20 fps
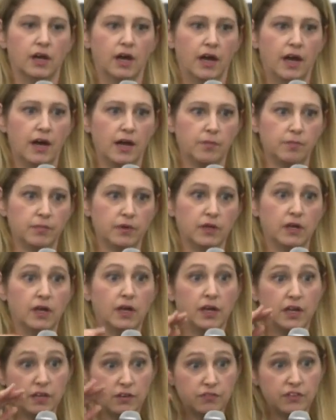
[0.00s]
Um,
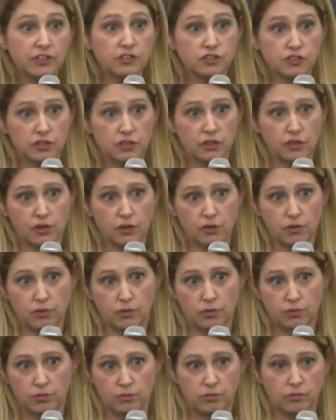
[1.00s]
eventually,
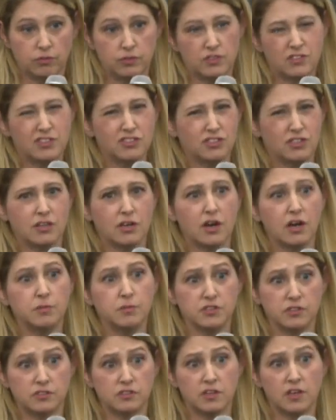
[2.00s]
though, essentially
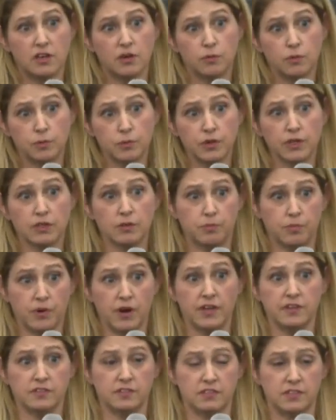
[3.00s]
economies of scale will bring the
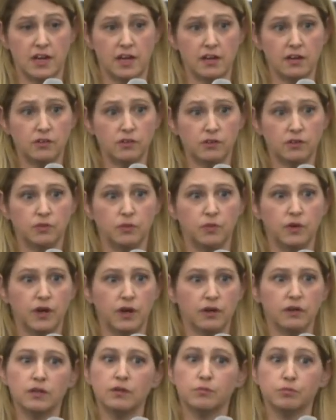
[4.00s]
price down. We
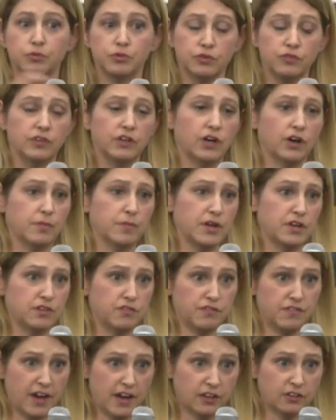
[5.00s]
are improving our
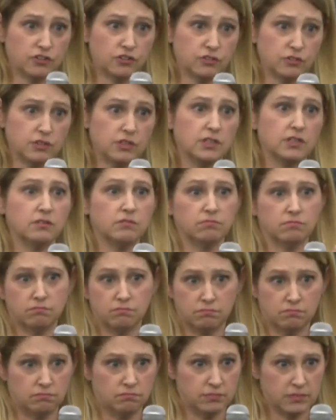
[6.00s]
manufacturing
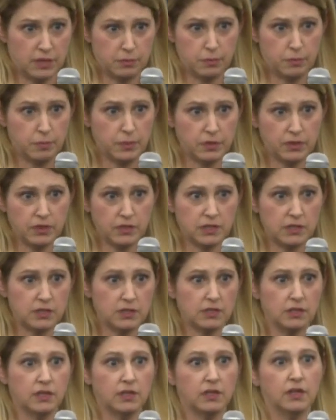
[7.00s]

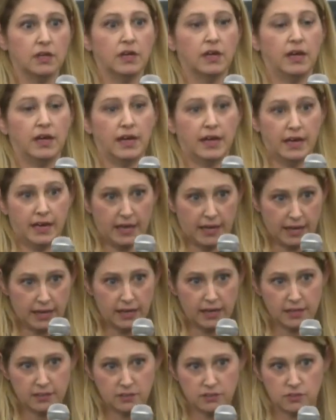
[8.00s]
capability
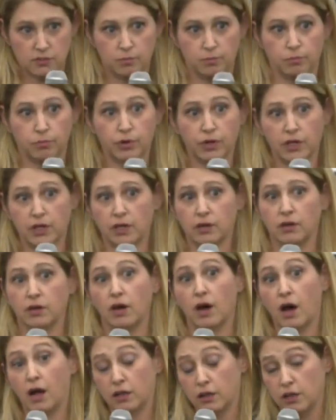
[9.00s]
and bringing
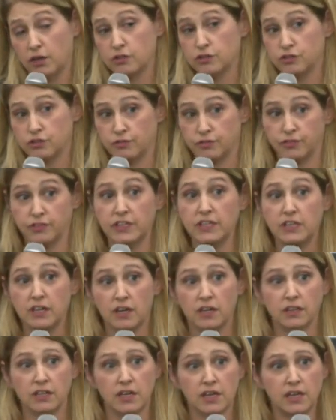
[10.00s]
a larger fleet
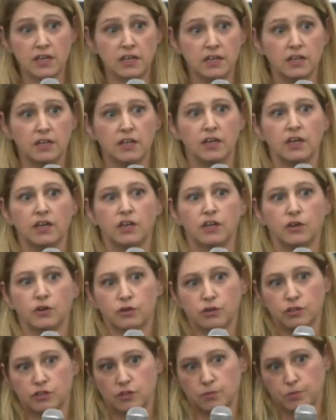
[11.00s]
online in
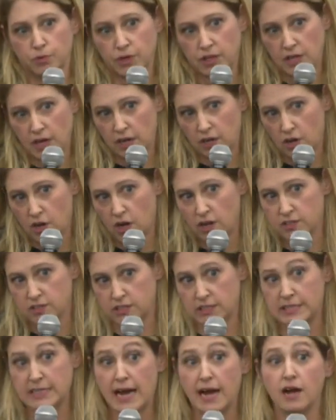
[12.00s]
order to bring that
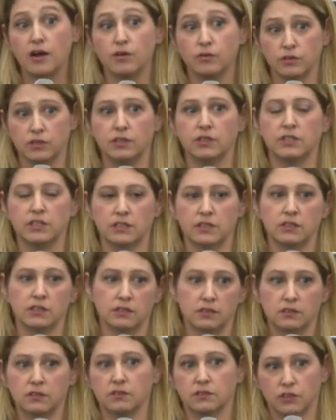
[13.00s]
cost down in
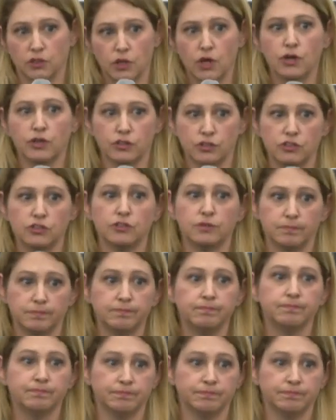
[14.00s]
the longer term.